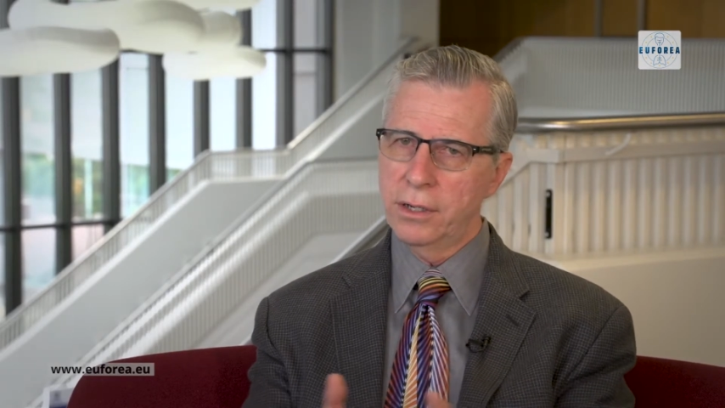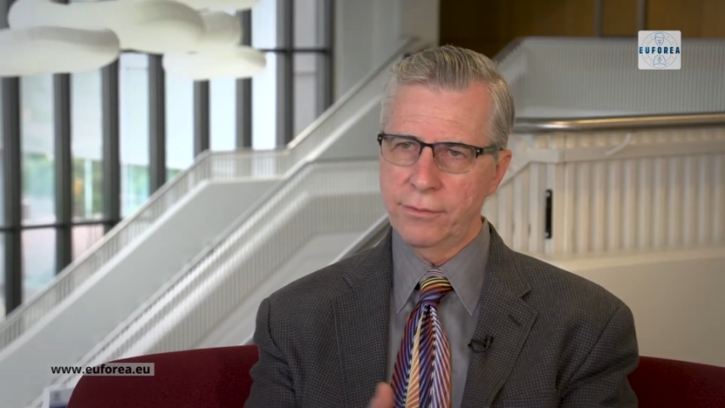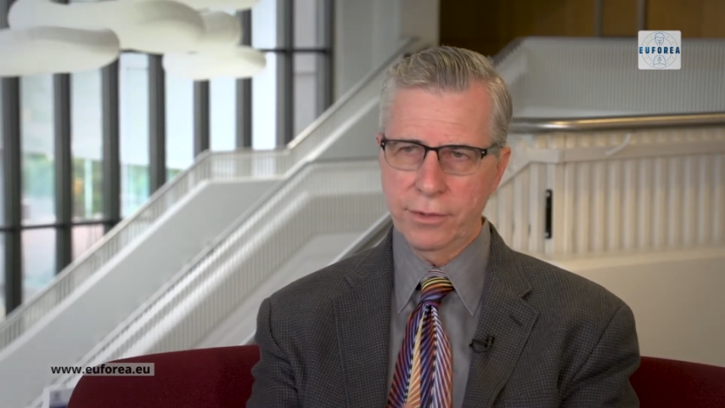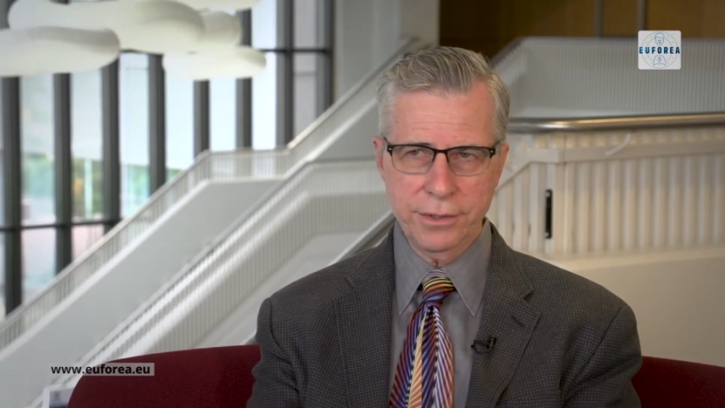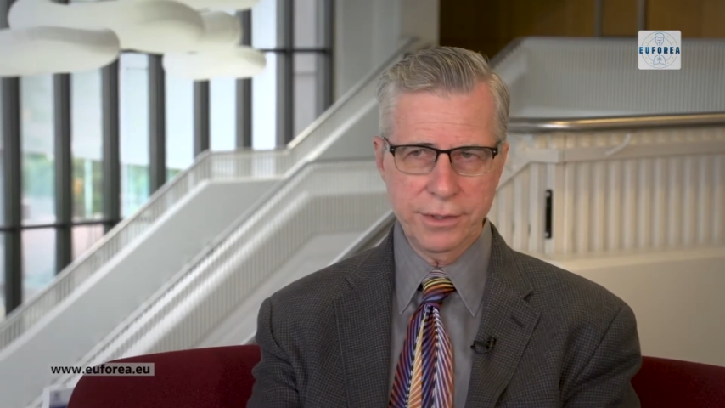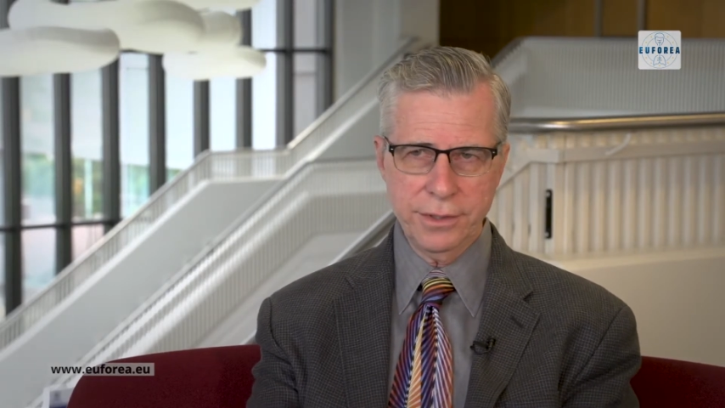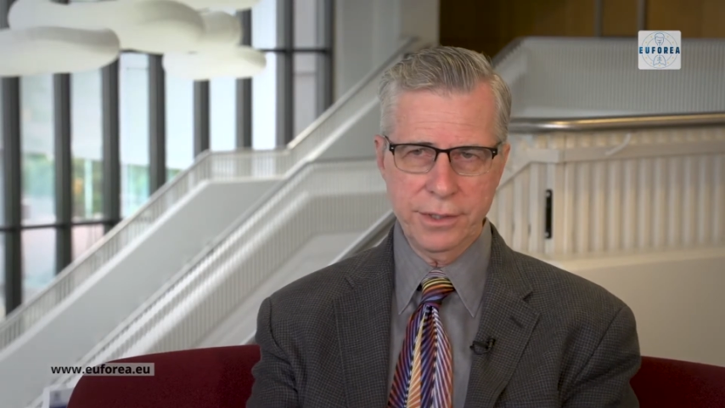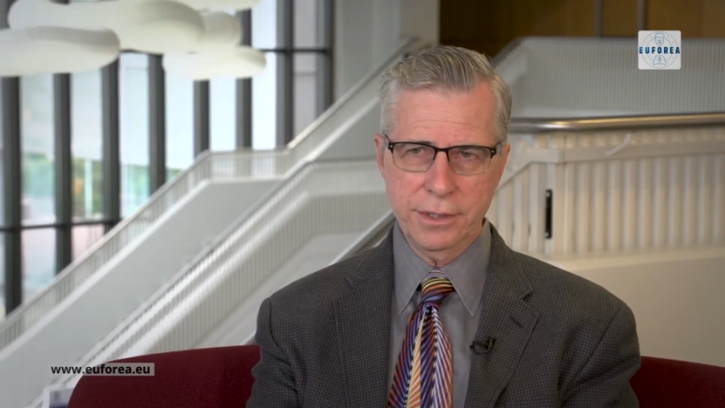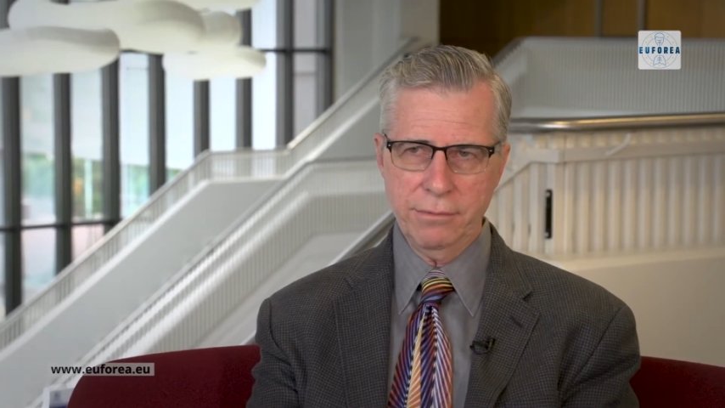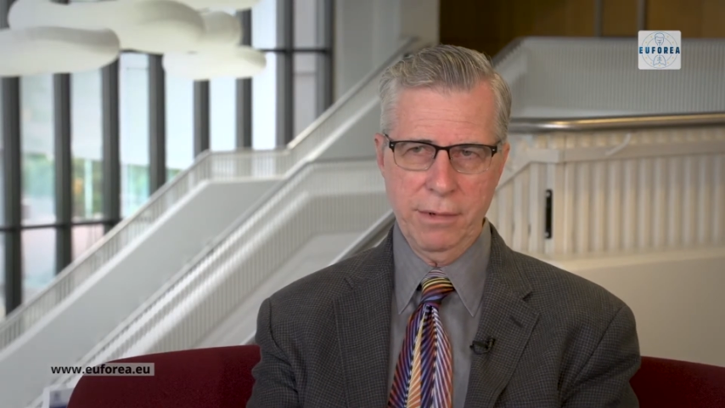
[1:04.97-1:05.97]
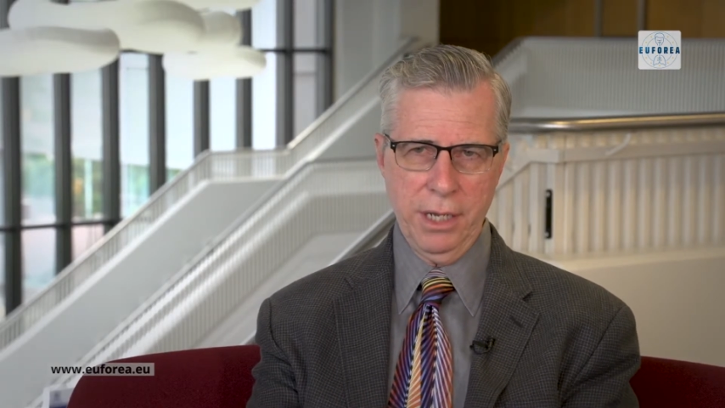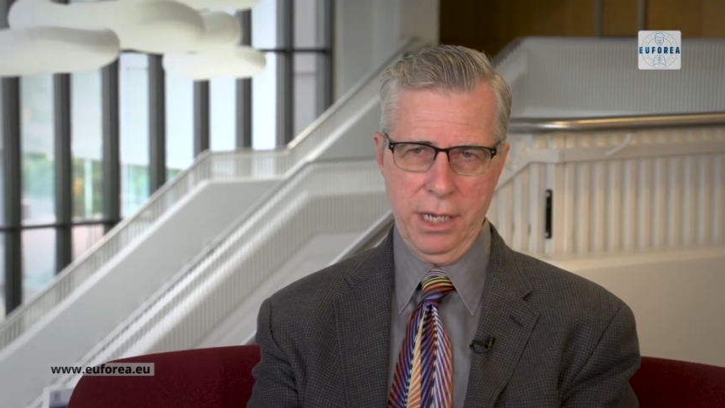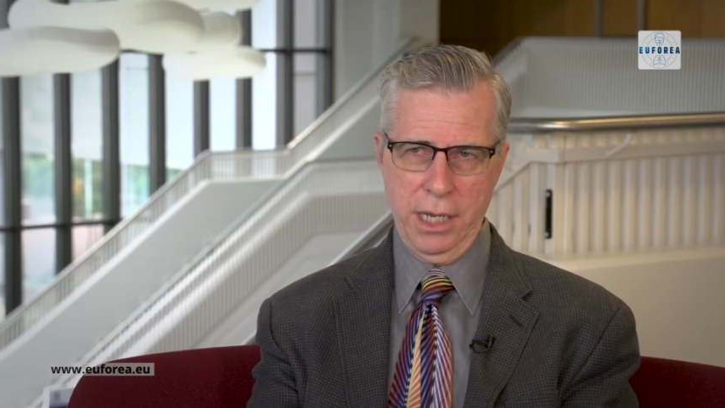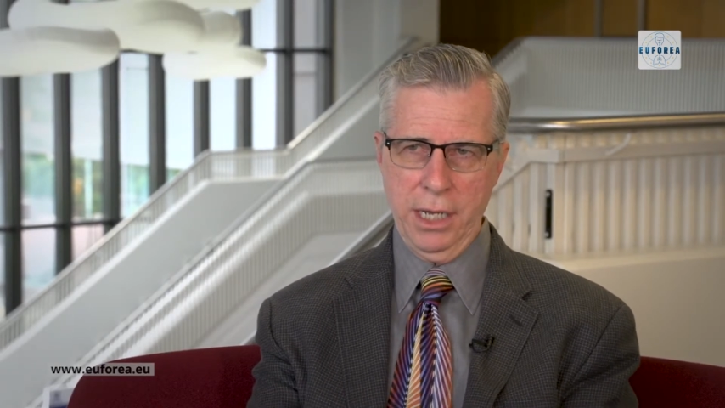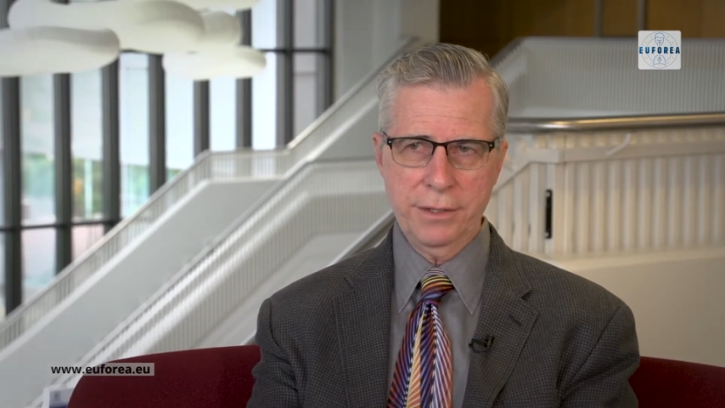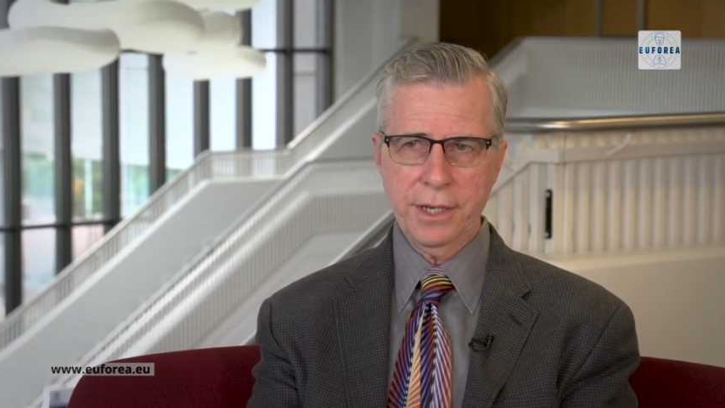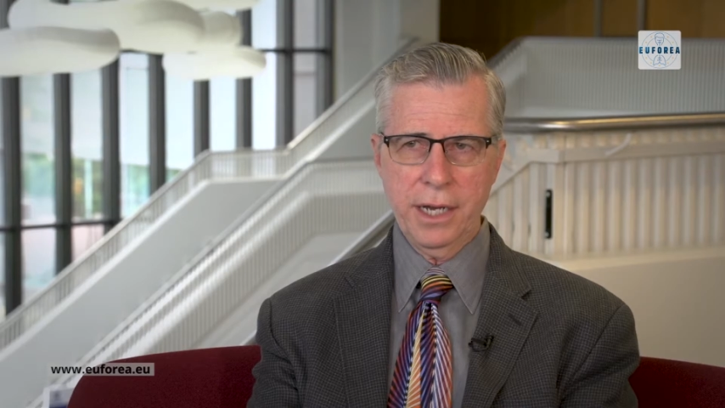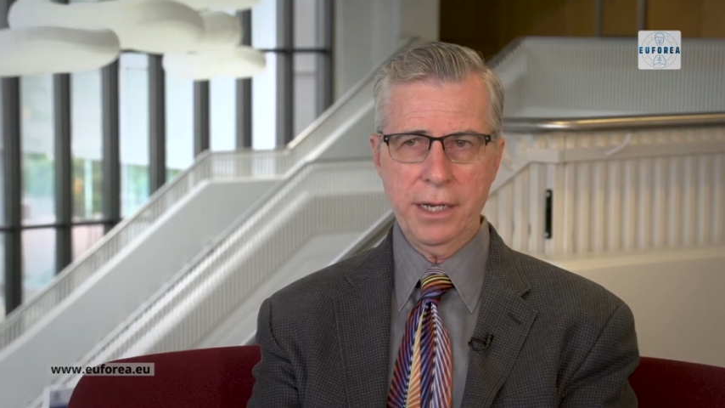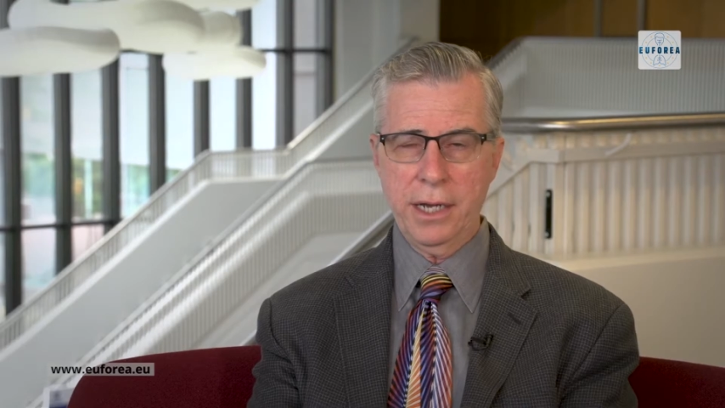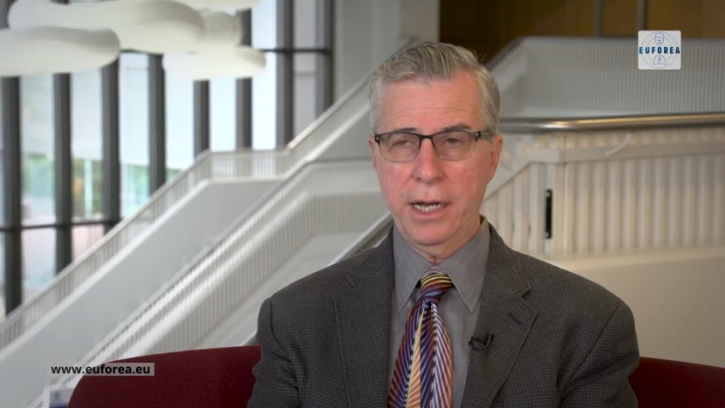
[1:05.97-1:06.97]
versus an
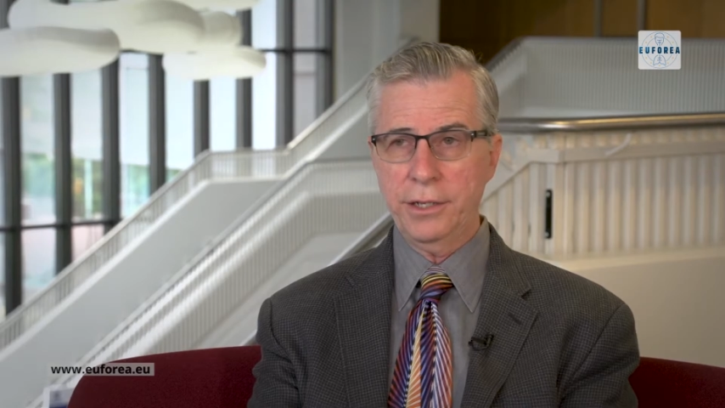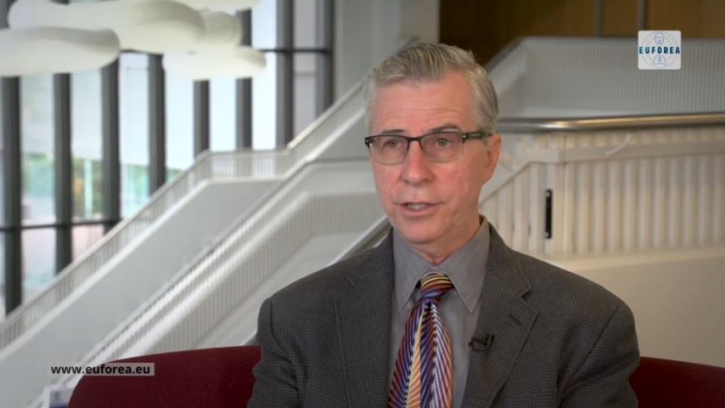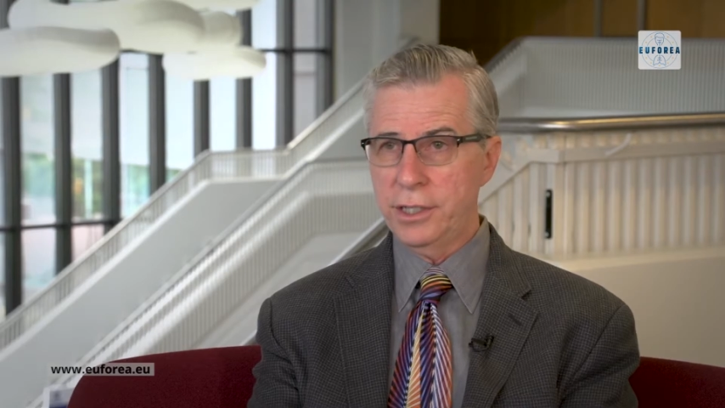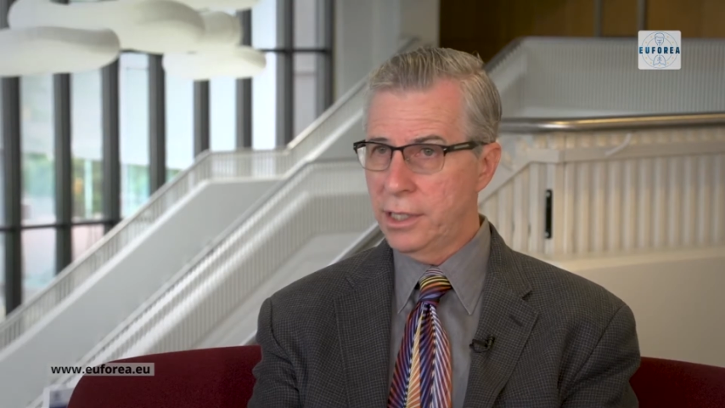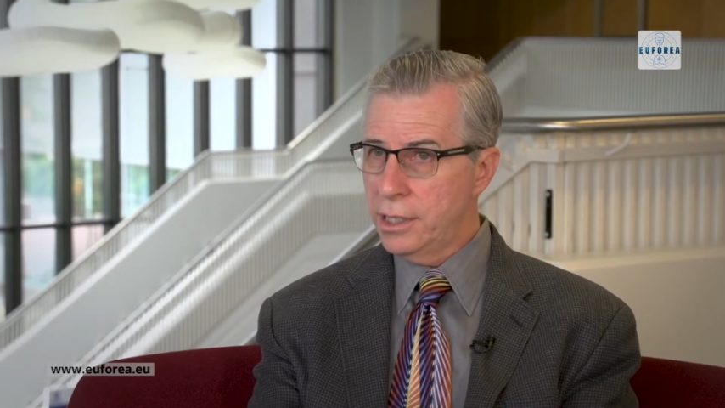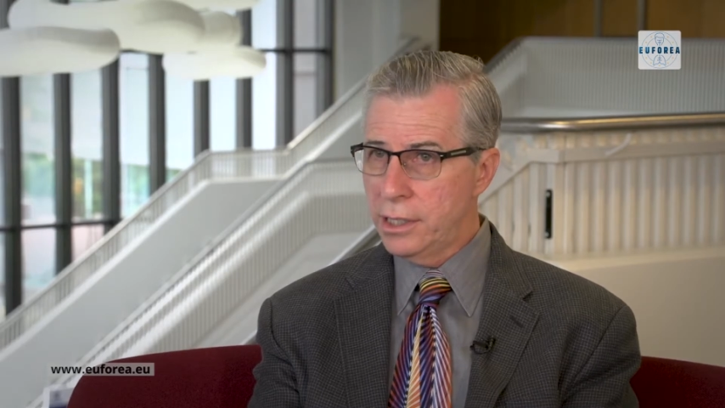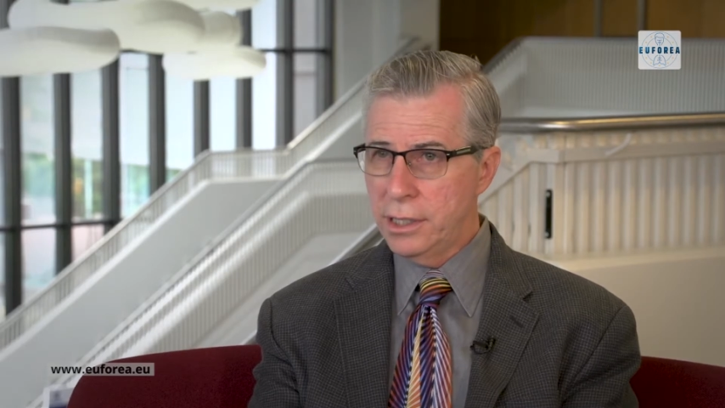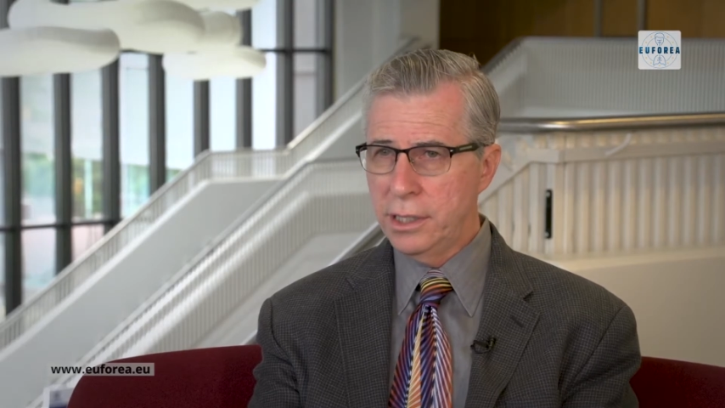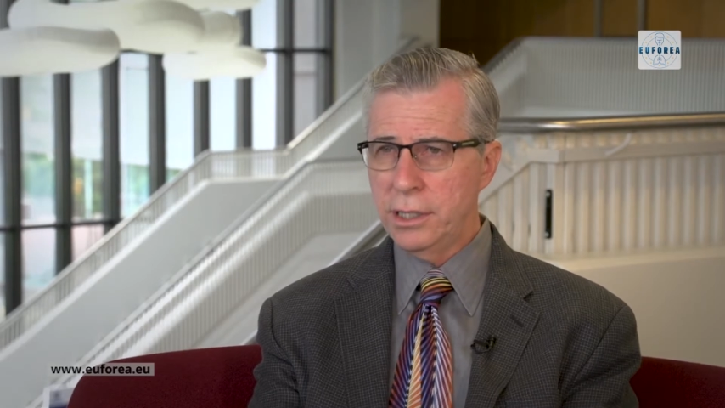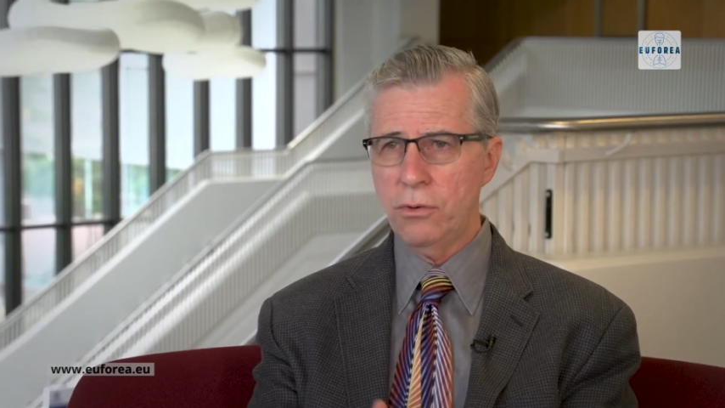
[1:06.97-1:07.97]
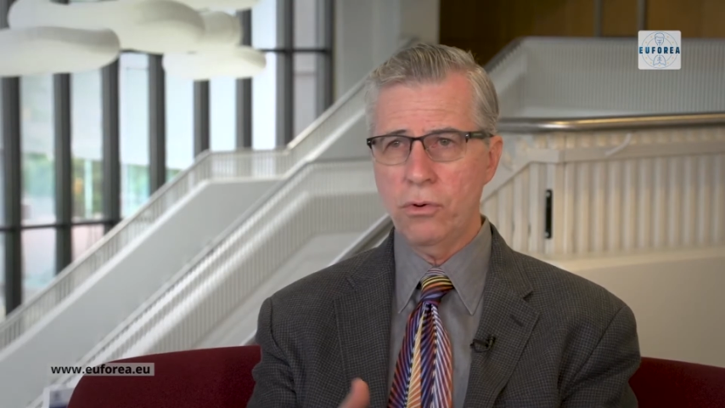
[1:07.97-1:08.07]
anti-IgE